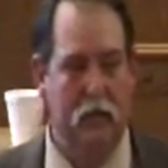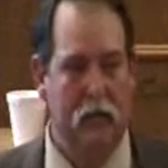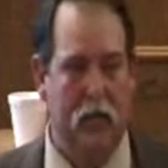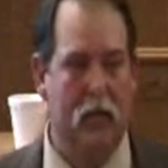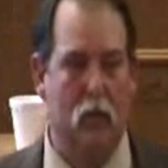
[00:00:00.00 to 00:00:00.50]

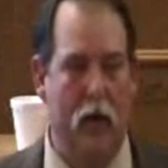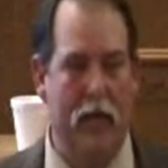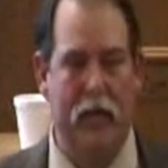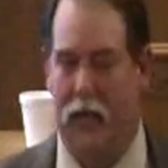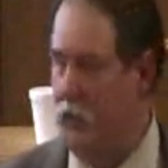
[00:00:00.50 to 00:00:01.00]
It's not the
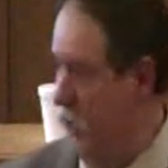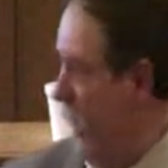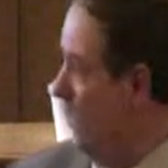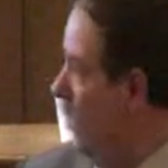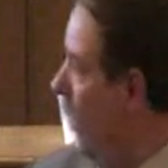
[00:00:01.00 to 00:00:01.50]
waiting game. She
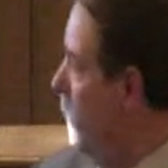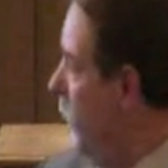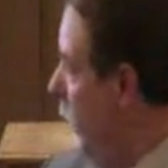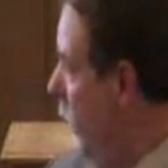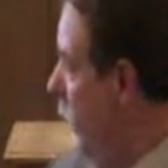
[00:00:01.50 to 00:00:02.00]
has no
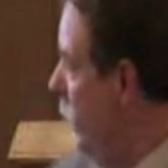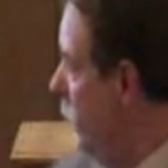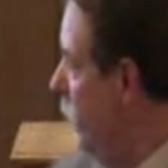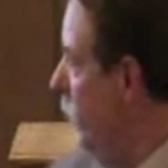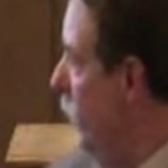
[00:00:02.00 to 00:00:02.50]
intent
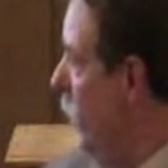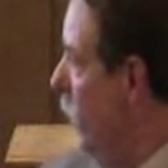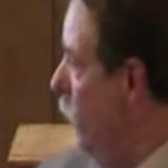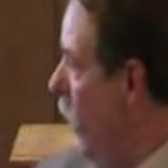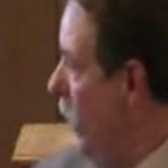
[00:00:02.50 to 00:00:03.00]

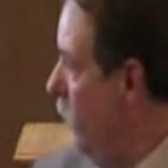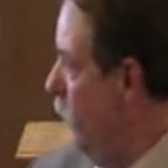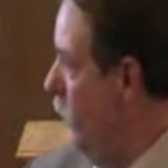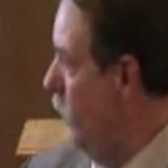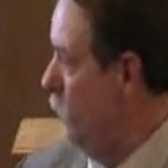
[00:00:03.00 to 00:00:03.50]
of waiting
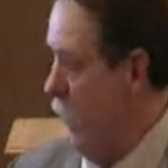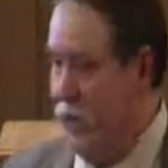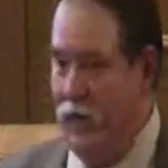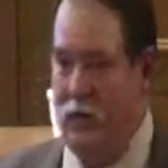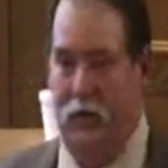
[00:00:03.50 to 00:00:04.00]
for this
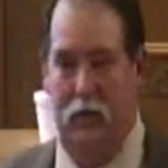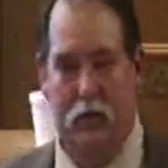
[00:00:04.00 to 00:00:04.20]
man.